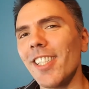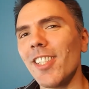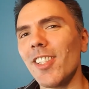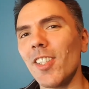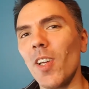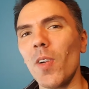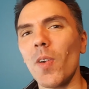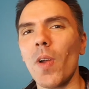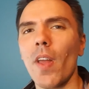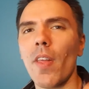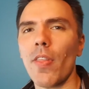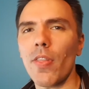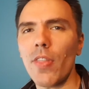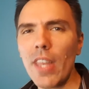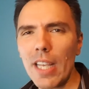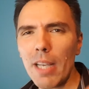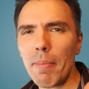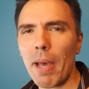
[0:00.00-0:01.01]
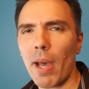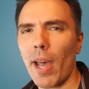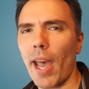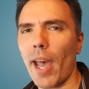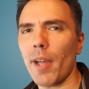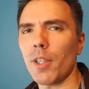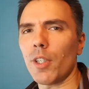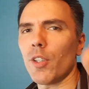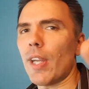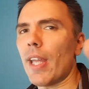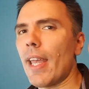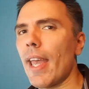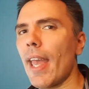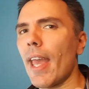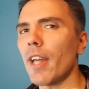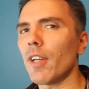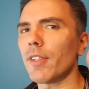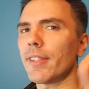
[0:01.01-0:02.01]
So think about how you're
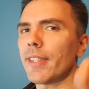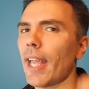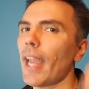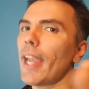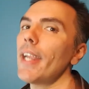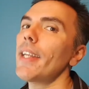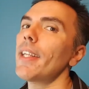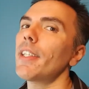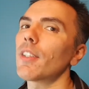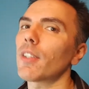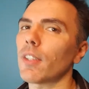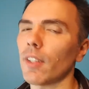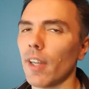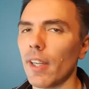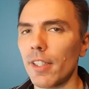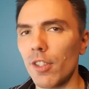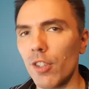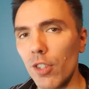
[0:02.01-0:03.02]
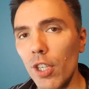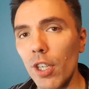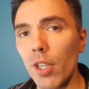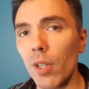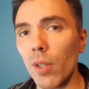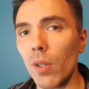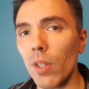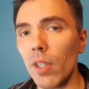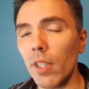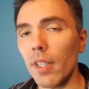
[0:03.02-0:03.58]
entertaining your clients too,